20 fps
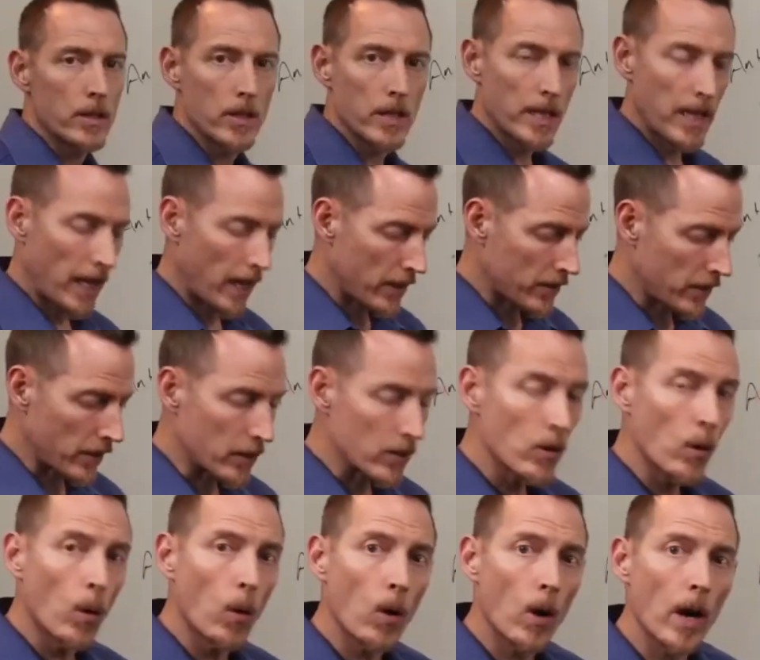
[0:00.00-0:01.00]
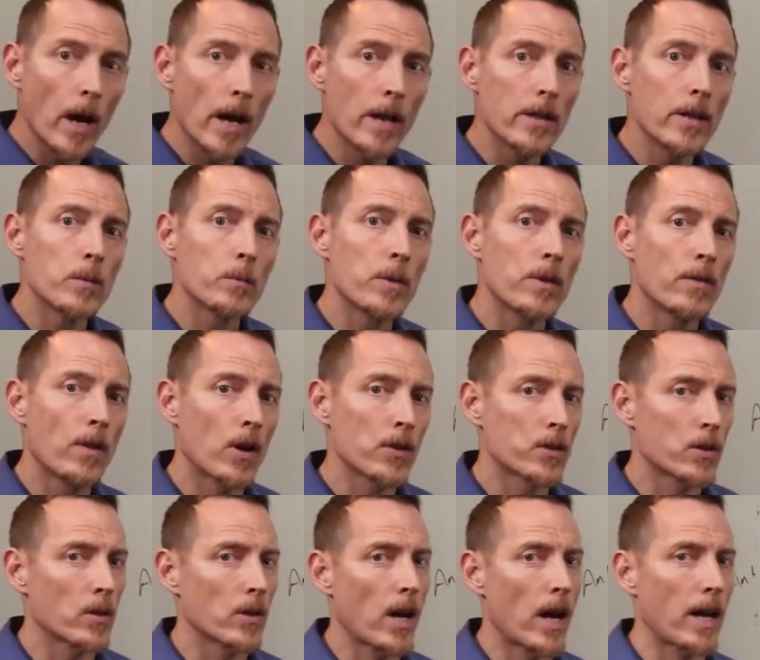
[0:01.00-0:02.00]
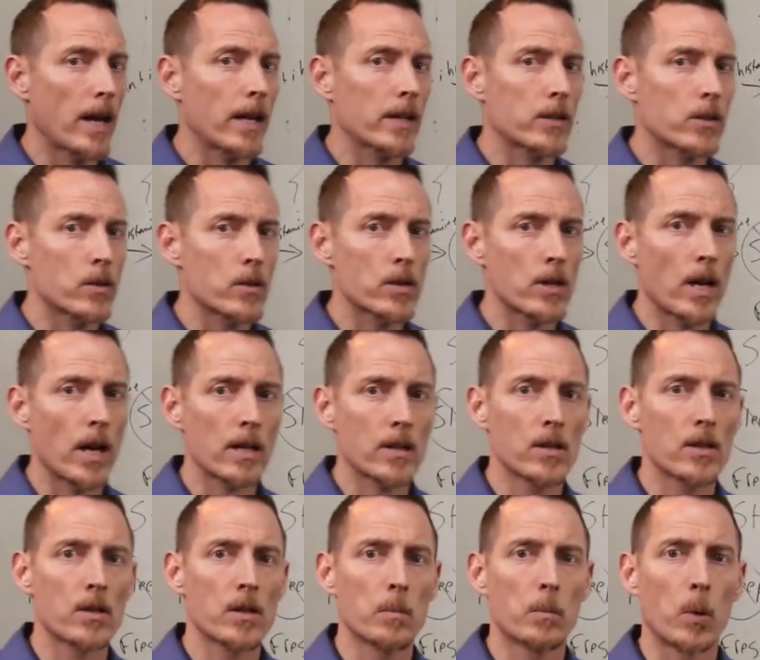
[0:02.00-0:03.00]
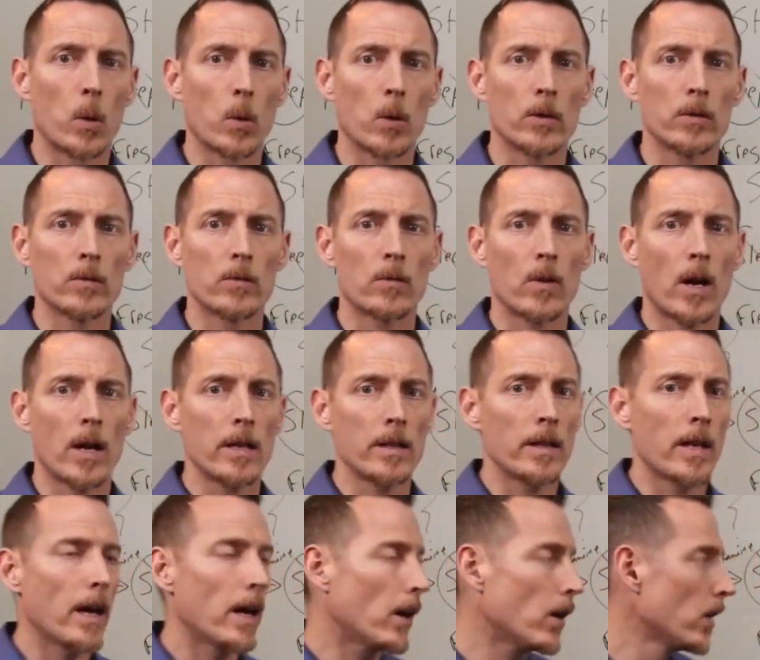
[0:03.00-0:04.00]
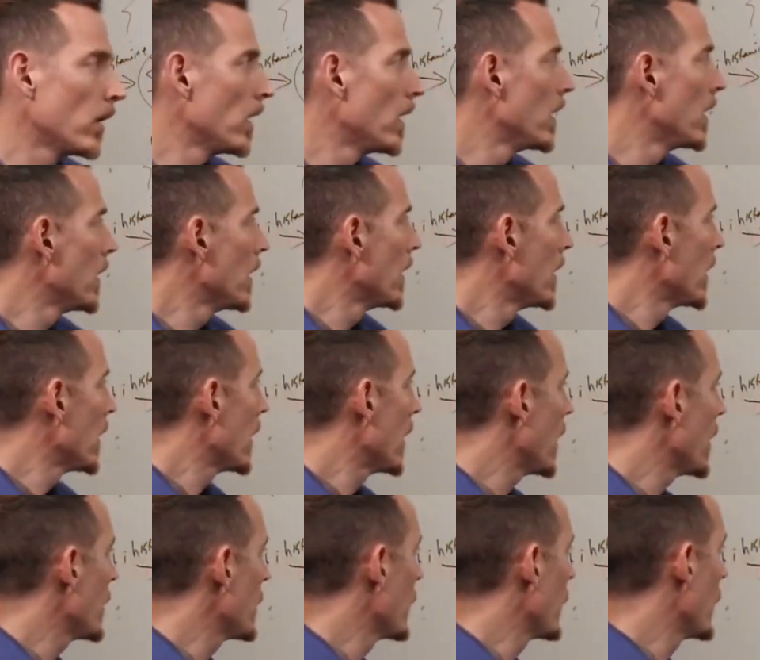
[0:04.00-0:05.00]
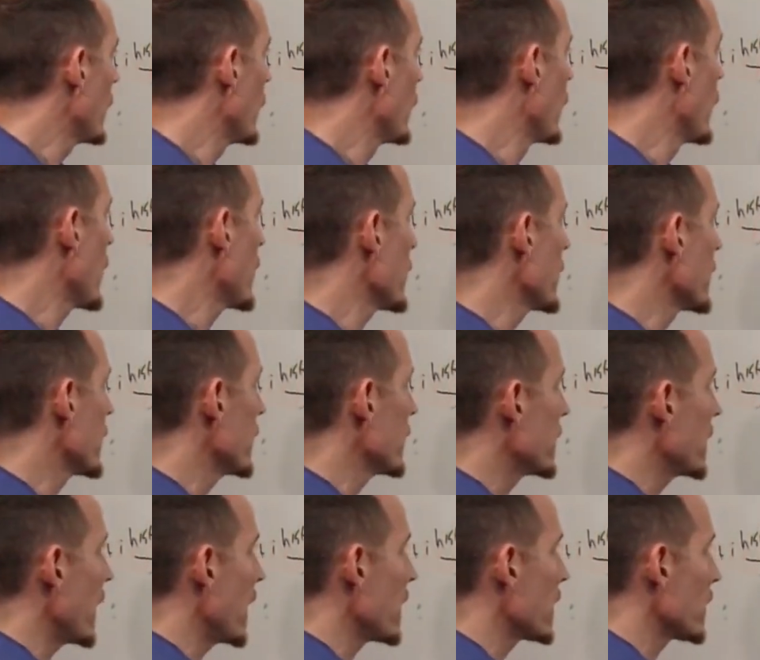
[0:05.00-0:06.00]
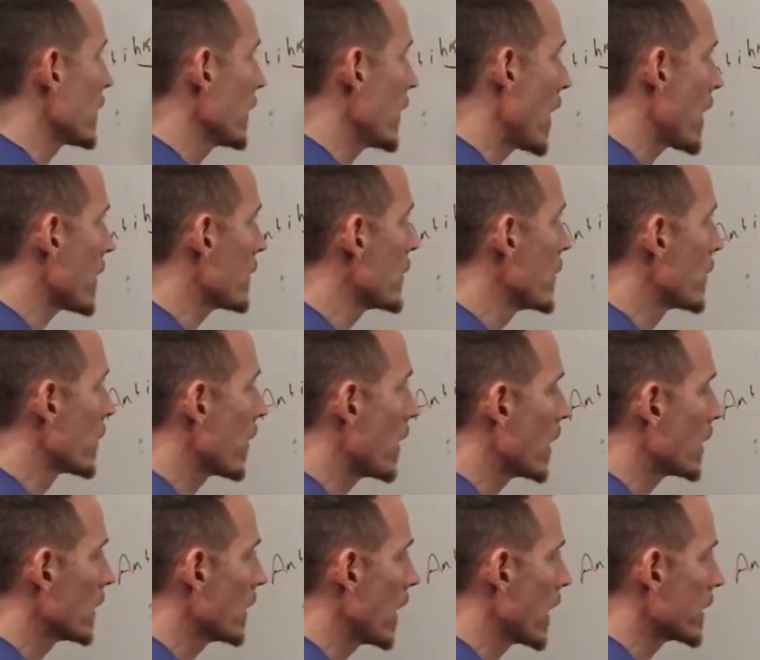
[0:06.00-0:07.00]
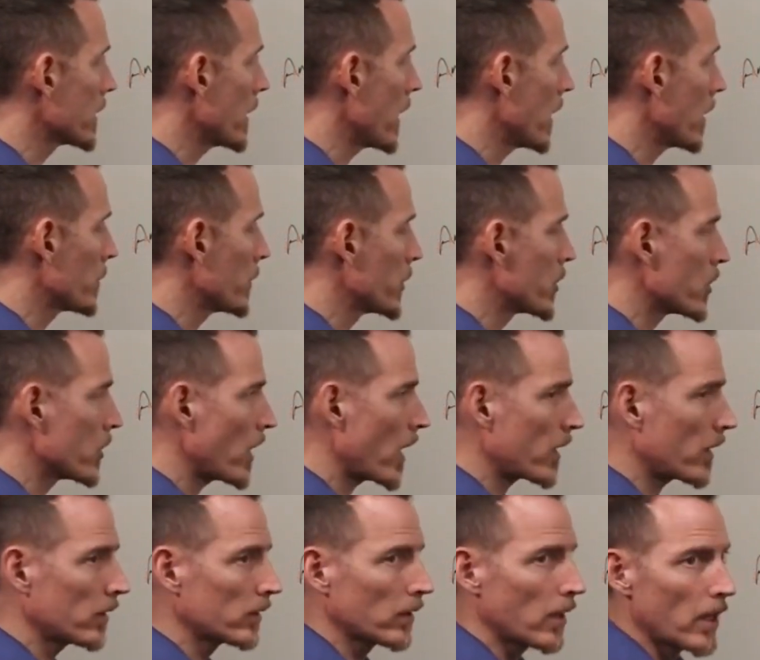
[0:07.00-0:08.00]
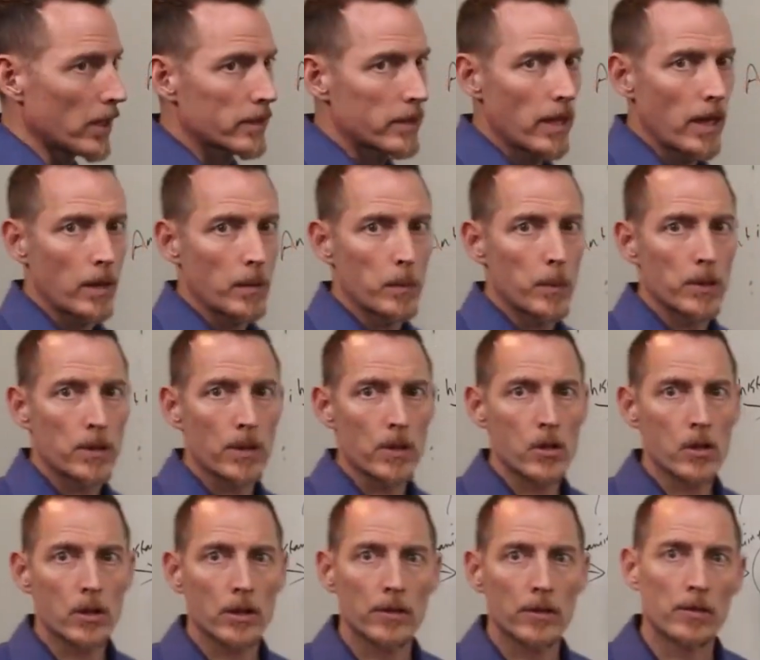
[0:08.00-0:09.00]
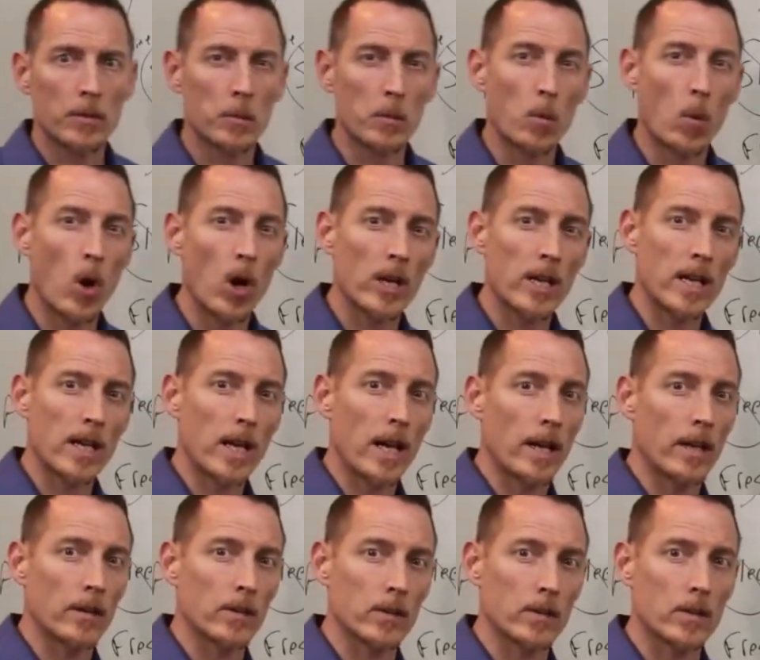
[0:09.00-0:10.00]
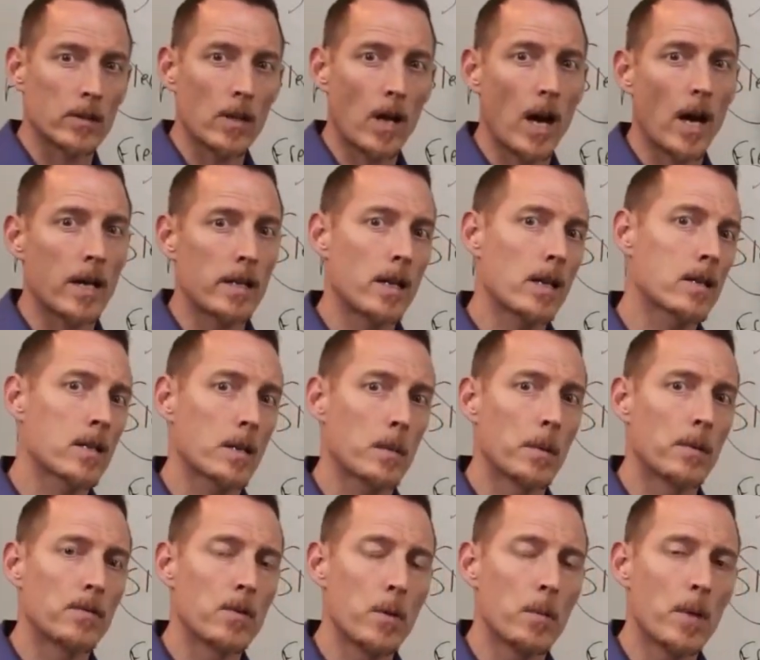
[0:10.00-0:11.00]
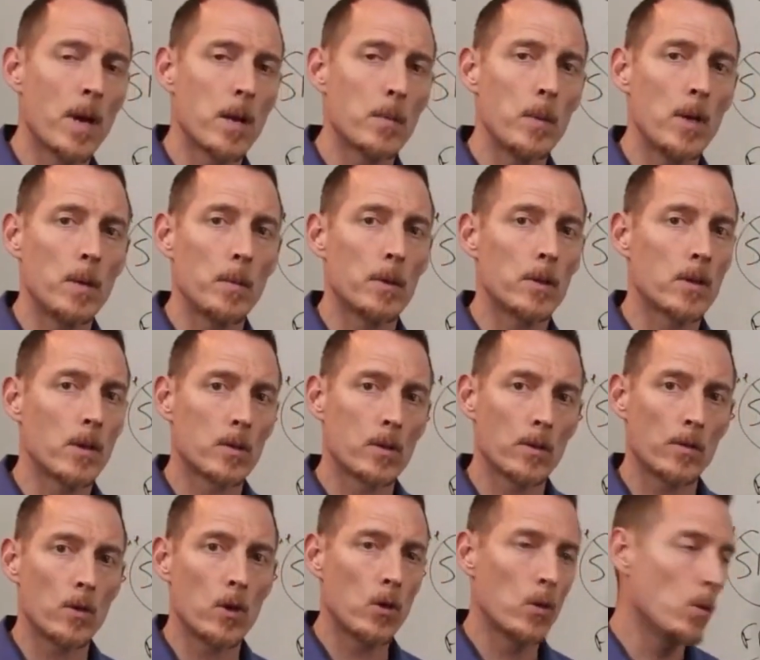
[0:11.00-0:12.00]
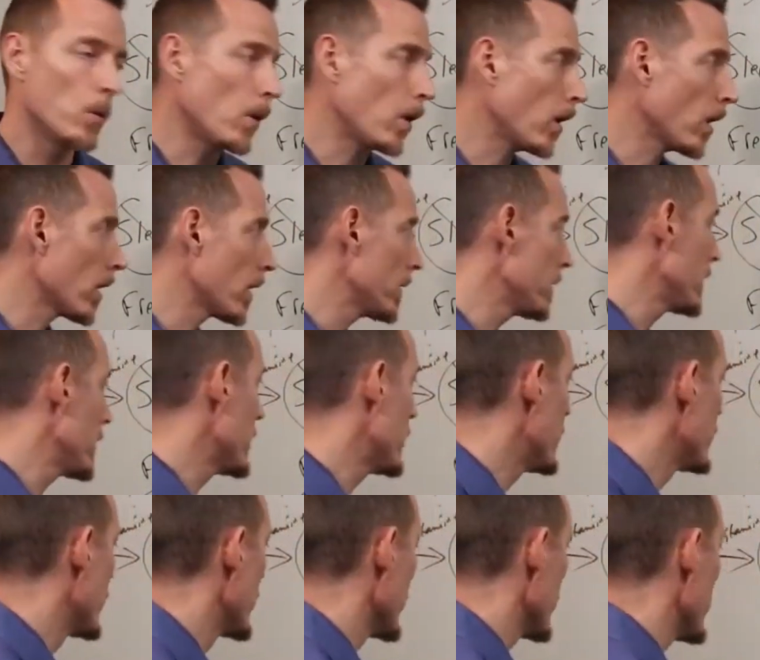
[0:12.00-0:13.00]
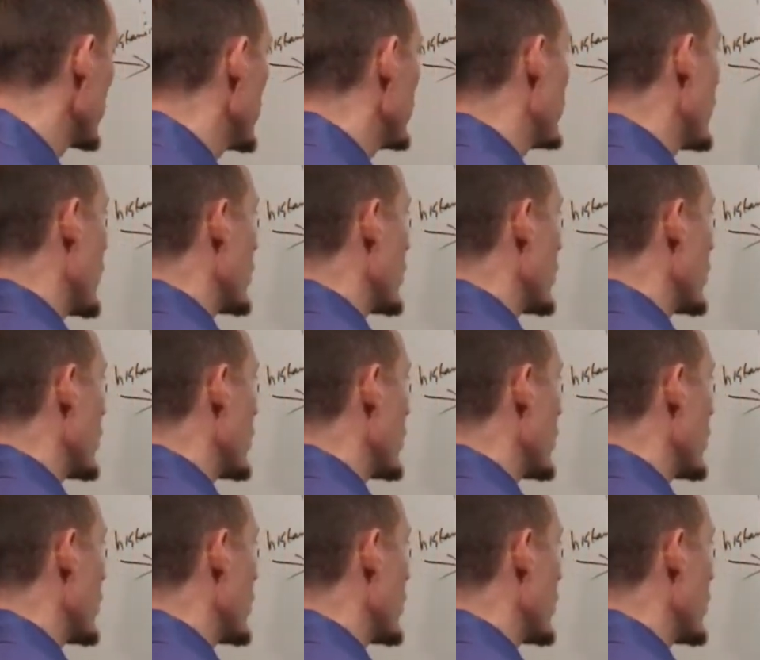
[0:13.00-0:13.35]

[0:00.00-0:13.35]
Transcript: that you can't ignore. And then we've also got exercise is important right now. Um, one of the good things, a lot of you are on lockdown, but you're not on lockdown potentially from walking outside. Now, some of you may be, but those of you who aren't need to really be